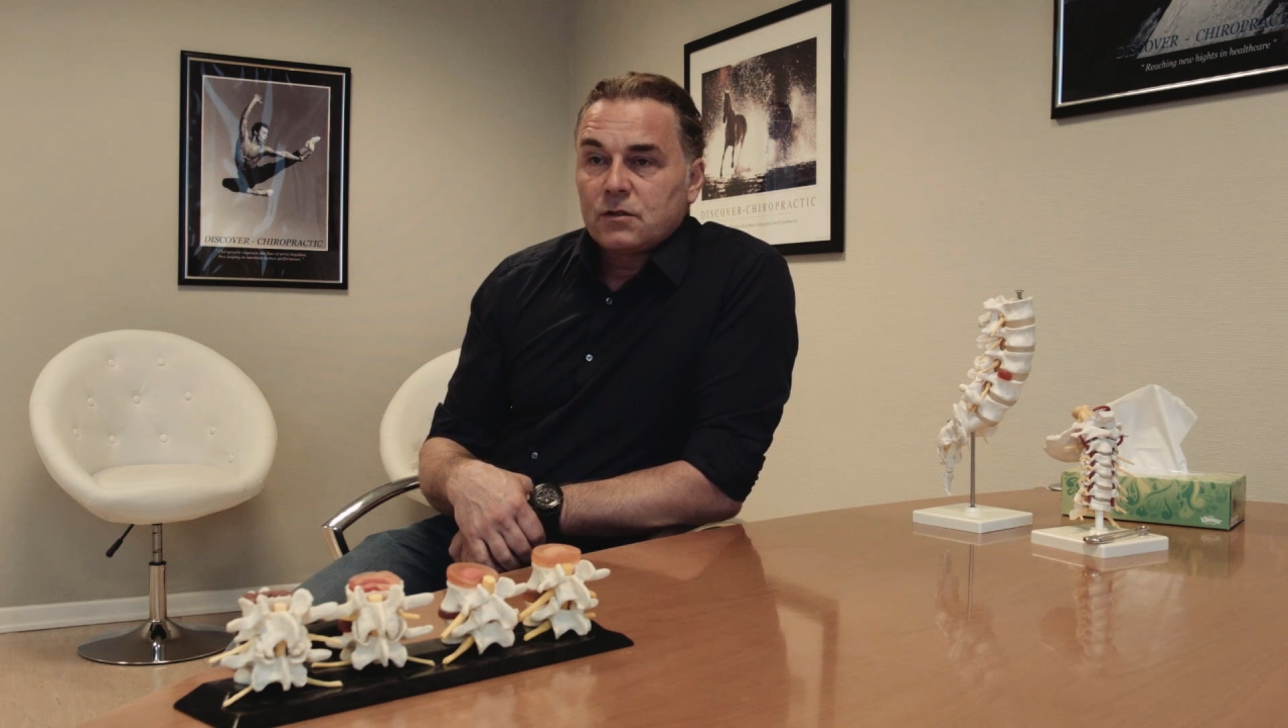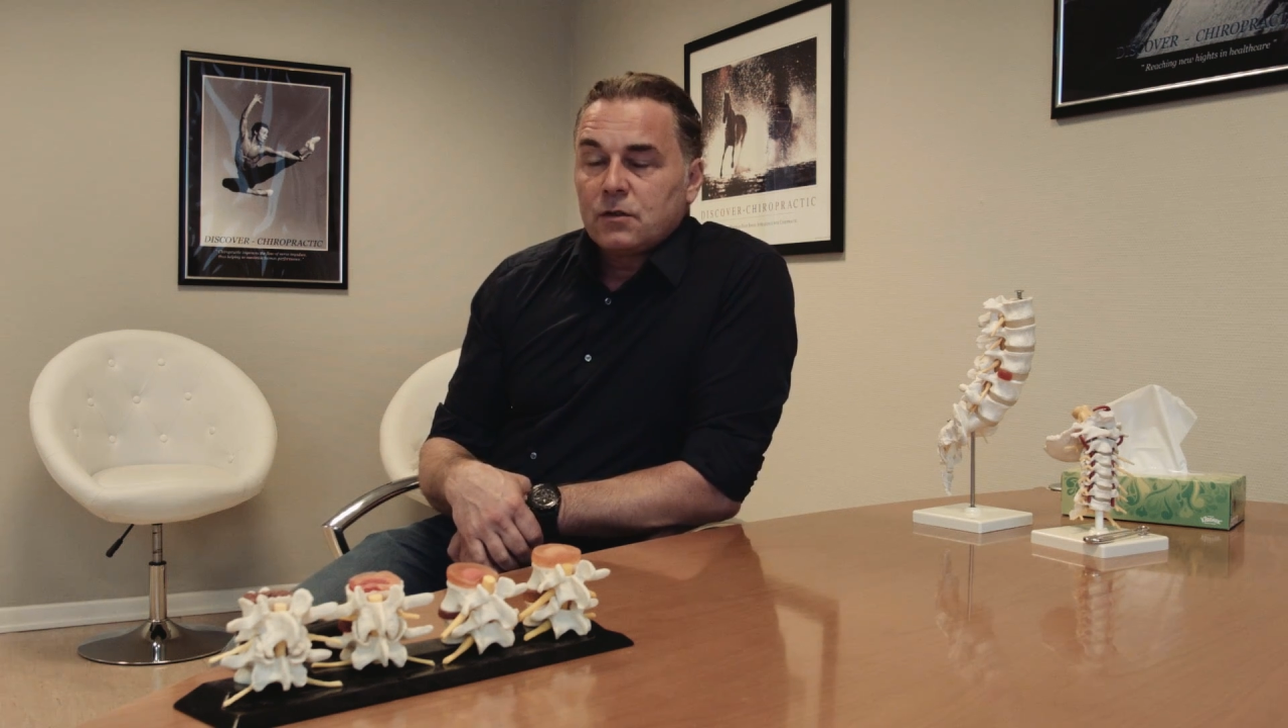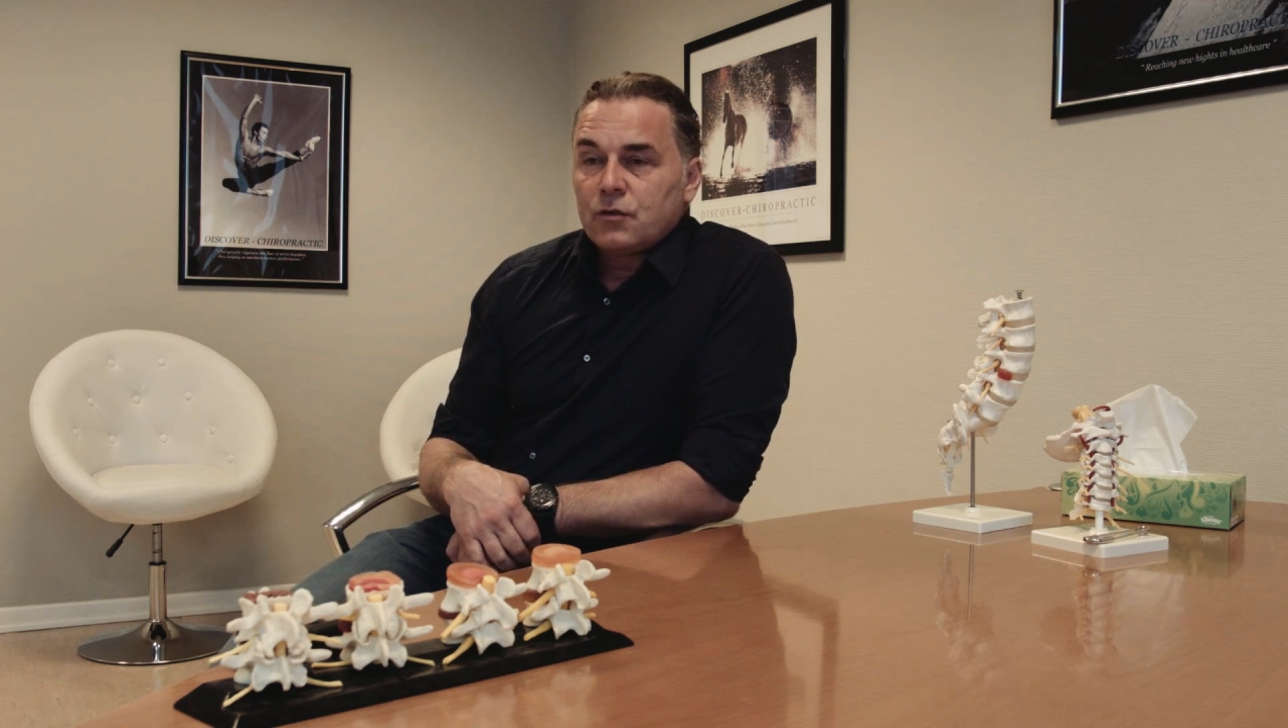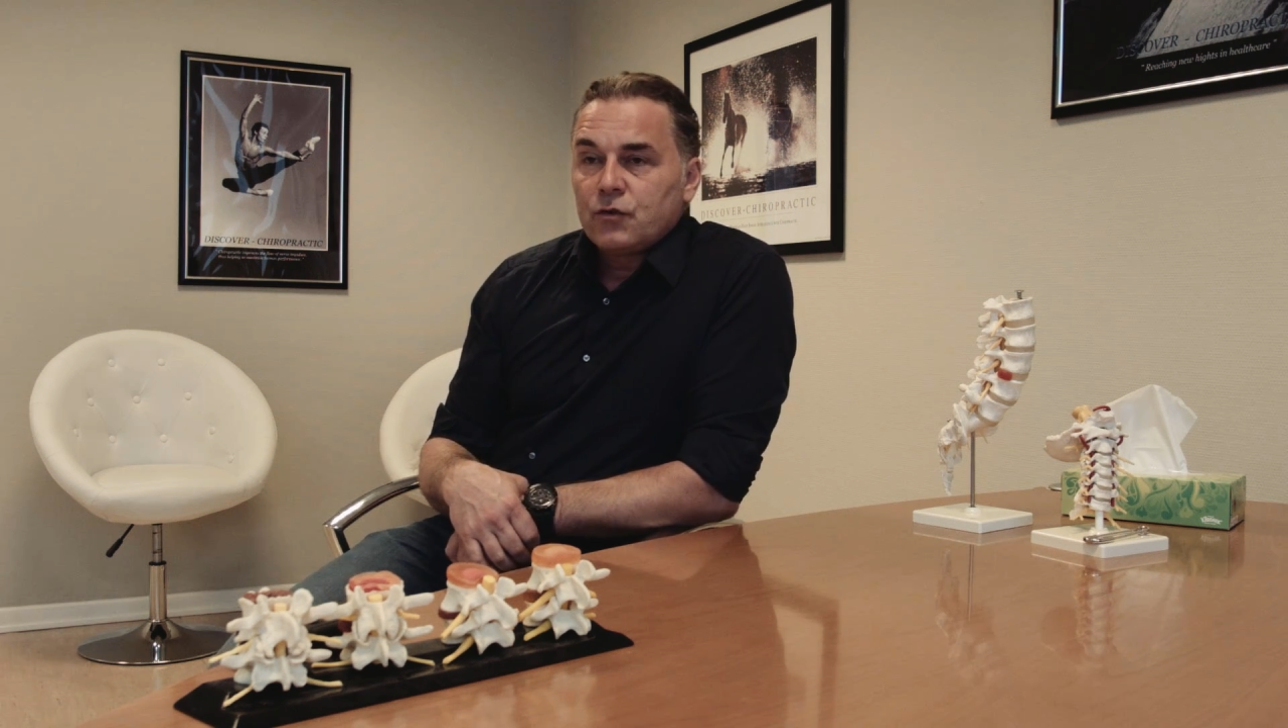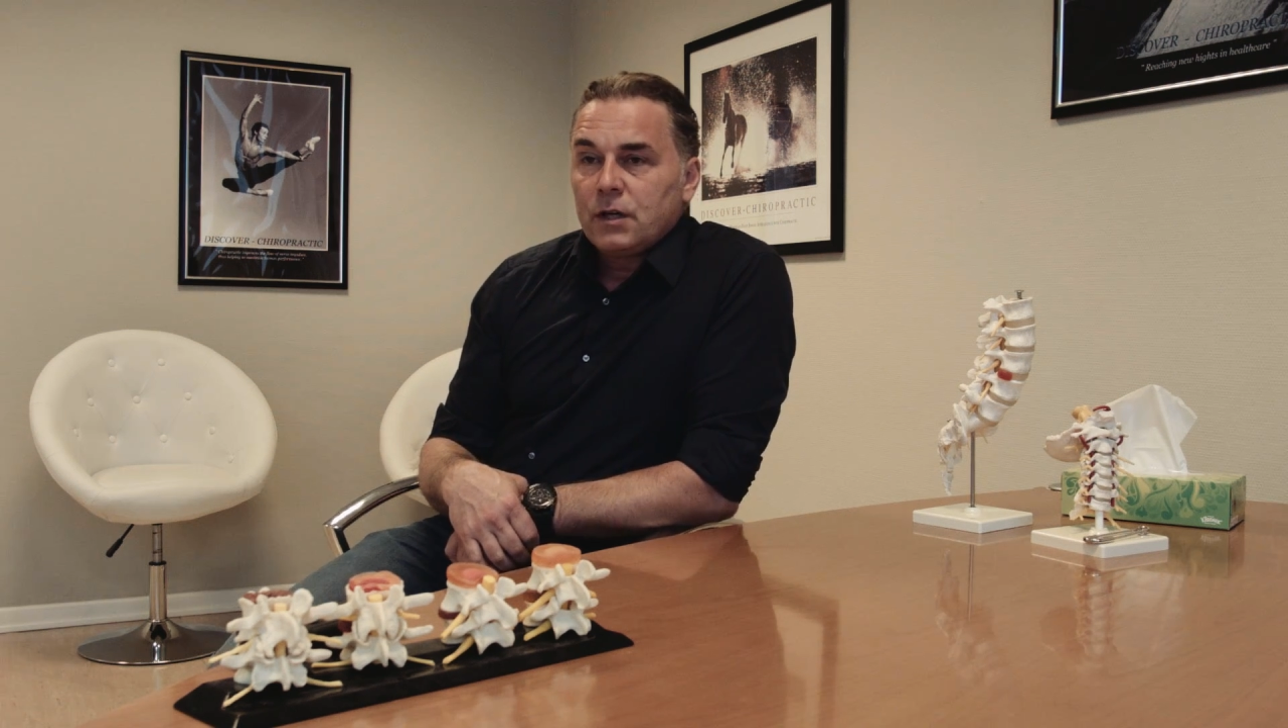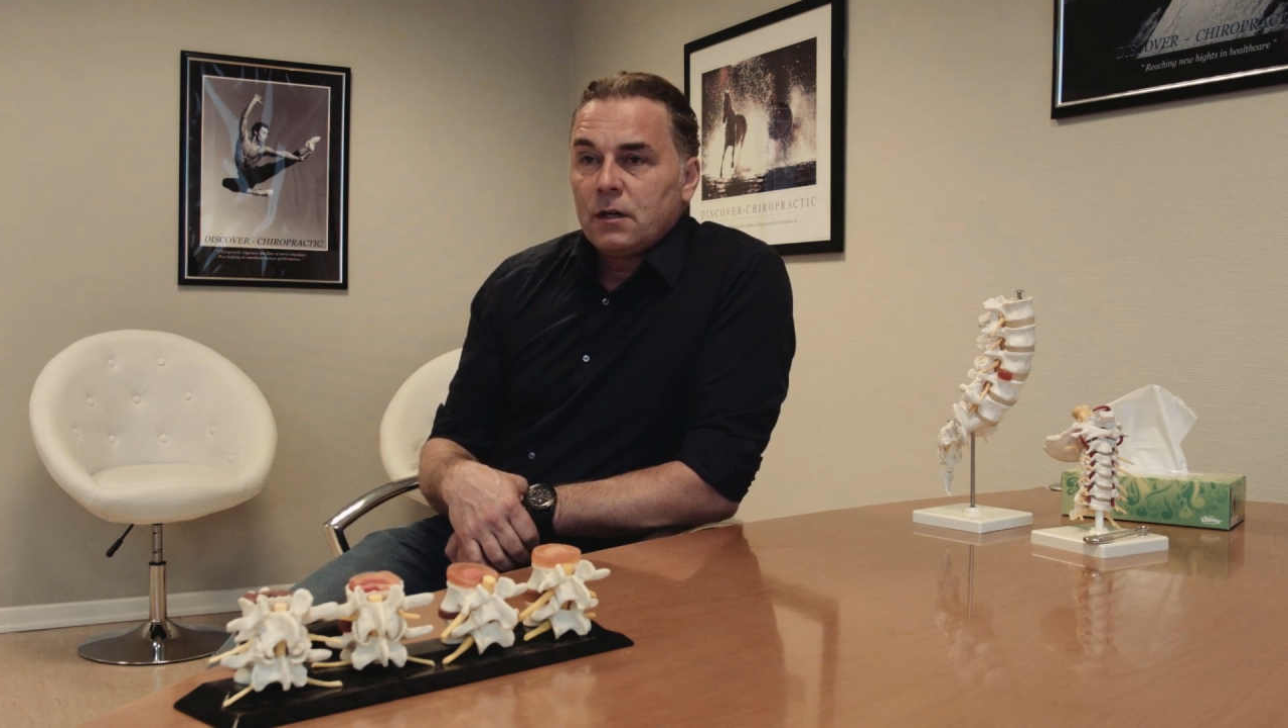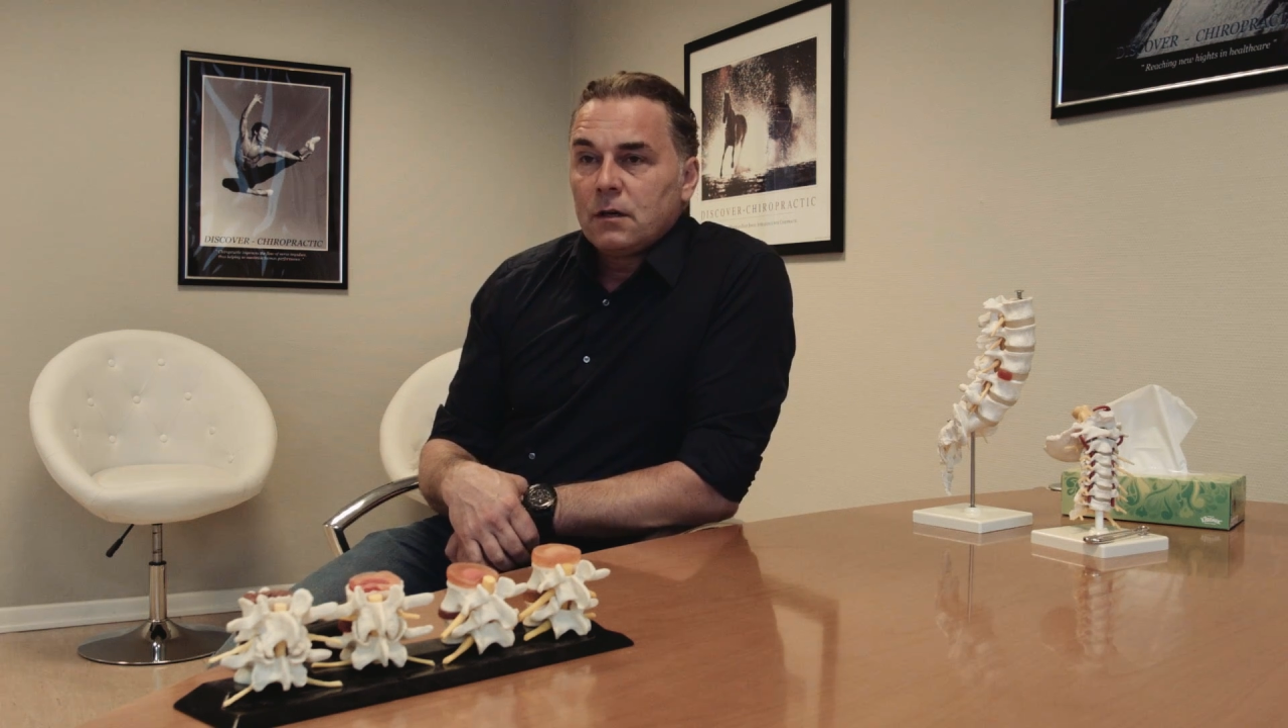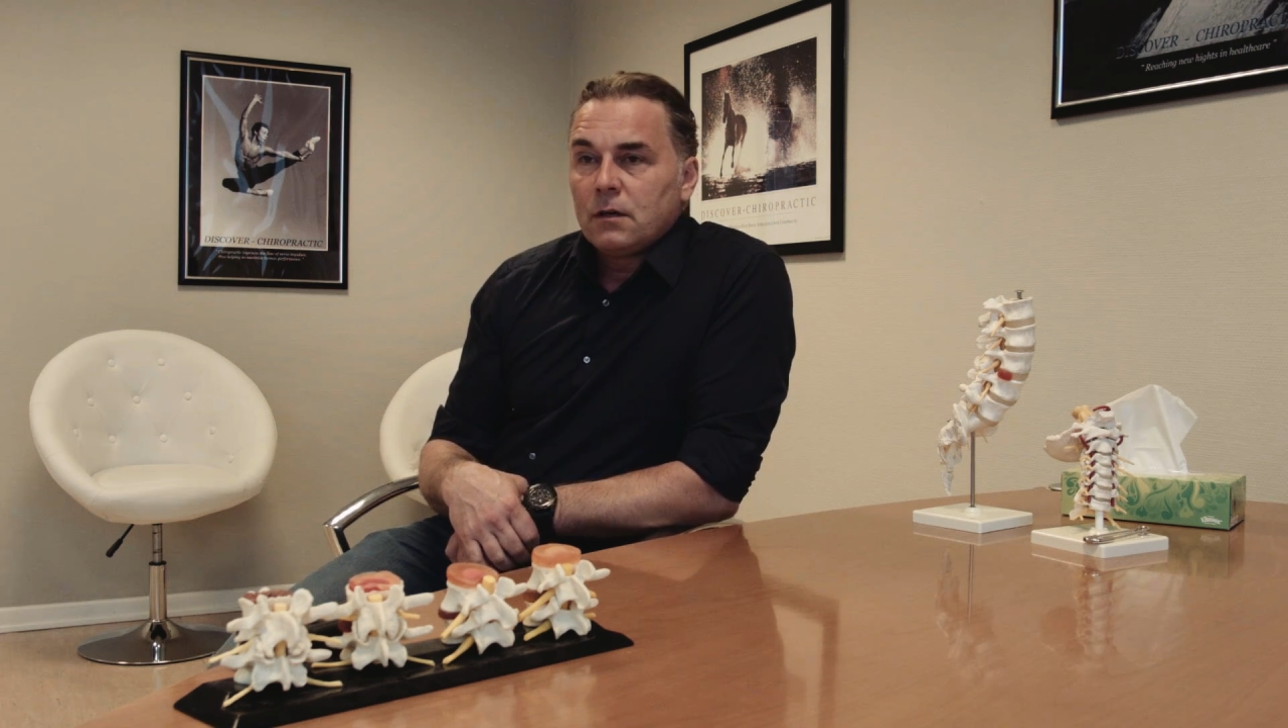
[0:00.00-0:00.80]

surgery,